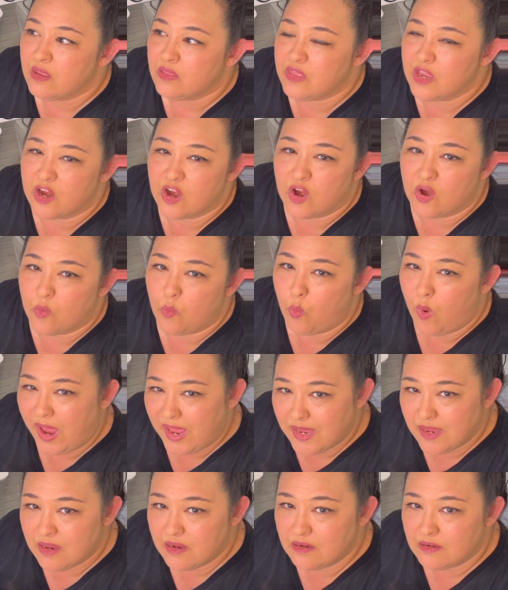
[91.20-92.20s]
they're
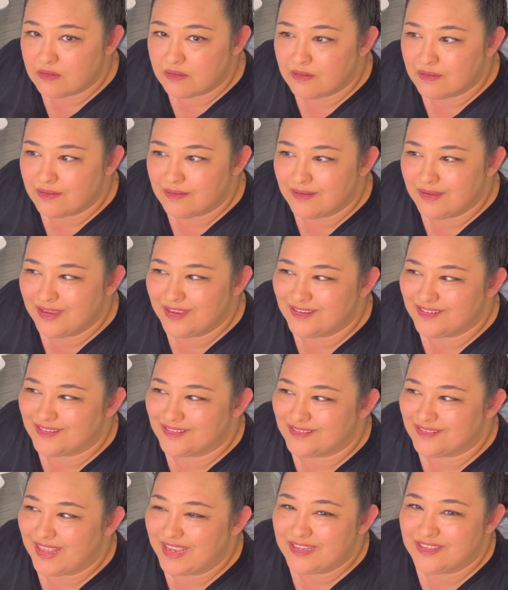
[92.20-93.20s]
white, it
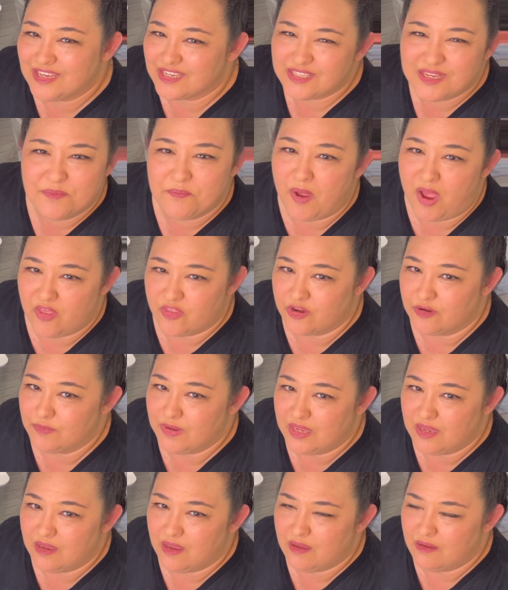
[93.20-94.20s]
like doesn't bother
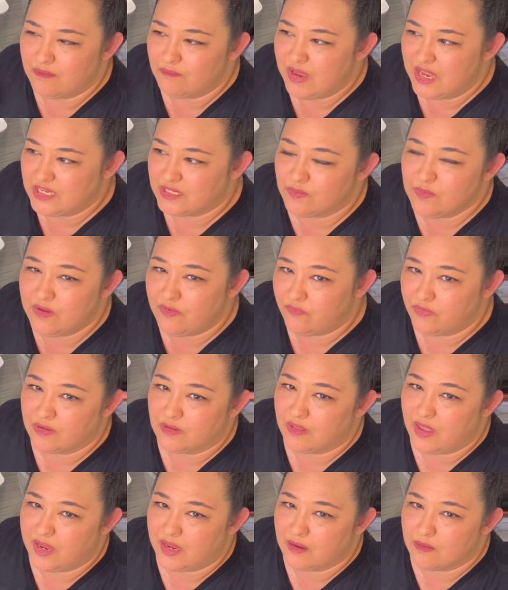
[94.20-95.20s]
me. It makes me feel
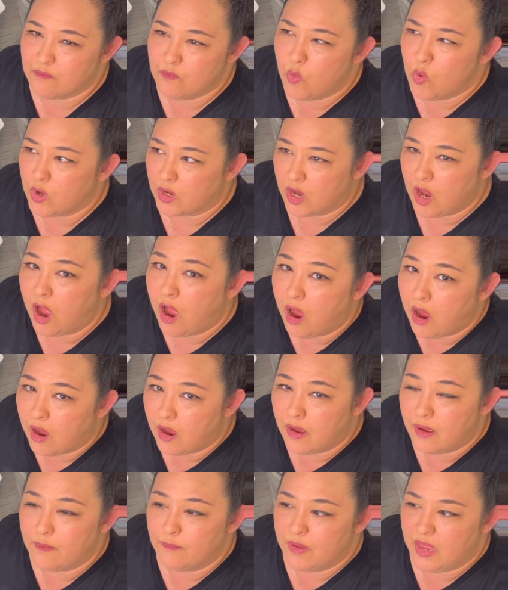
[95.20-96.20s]
like more
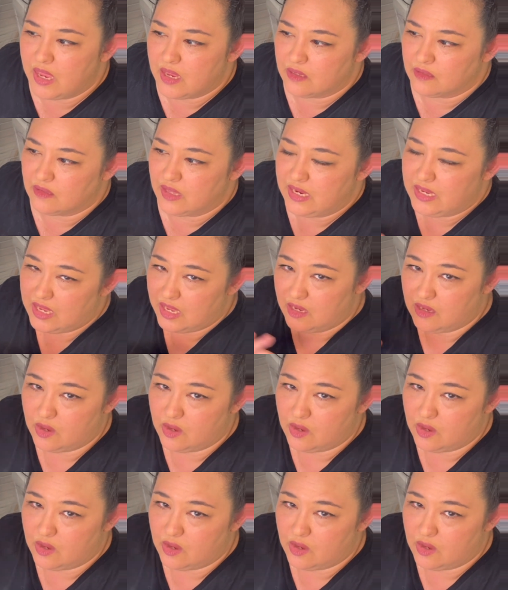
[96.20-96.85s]
calm and like it